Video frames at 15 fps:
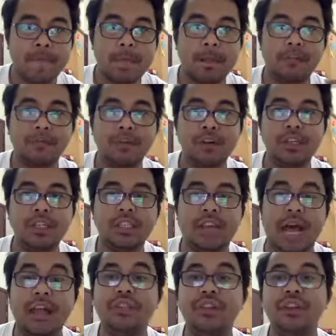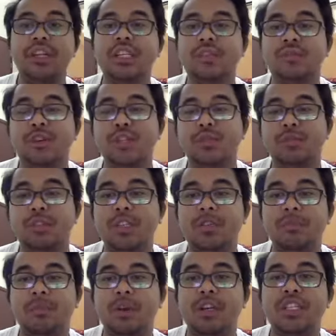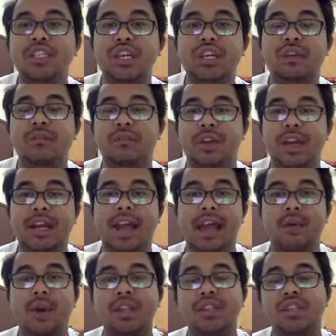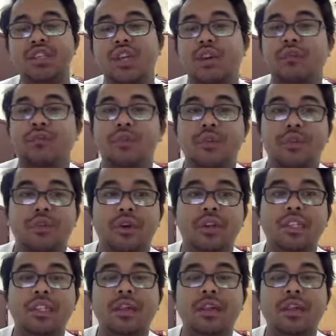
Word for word: the first, under this first principle, start afraid, I want to share a few thoughts.